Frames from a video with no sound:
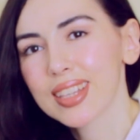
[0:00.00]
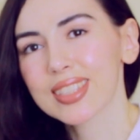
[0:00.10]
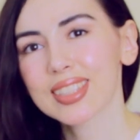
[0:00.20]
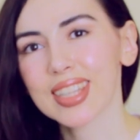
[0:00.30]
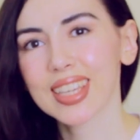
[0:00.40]

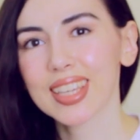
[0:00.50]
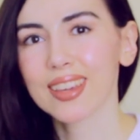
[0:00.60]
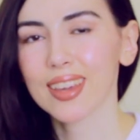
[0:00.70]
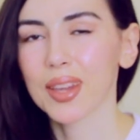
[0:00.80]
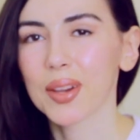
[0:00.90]
Sitting
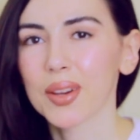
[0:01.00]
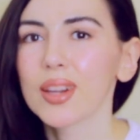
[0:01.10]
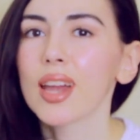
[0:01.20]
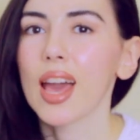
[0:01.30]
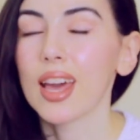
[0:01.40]

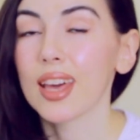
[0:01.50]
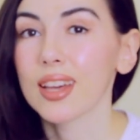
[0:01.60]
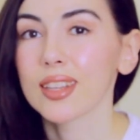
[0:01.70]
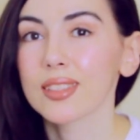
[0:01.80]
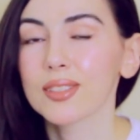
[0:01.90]
here
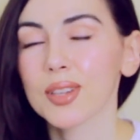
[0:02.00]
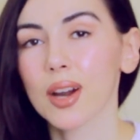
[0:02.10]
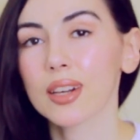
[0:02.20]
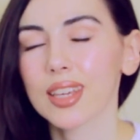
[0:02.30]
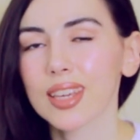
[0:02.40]
and
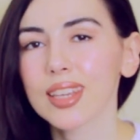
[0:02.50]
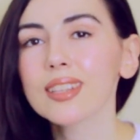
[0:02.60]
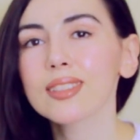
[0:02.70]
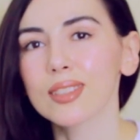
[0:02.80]
talking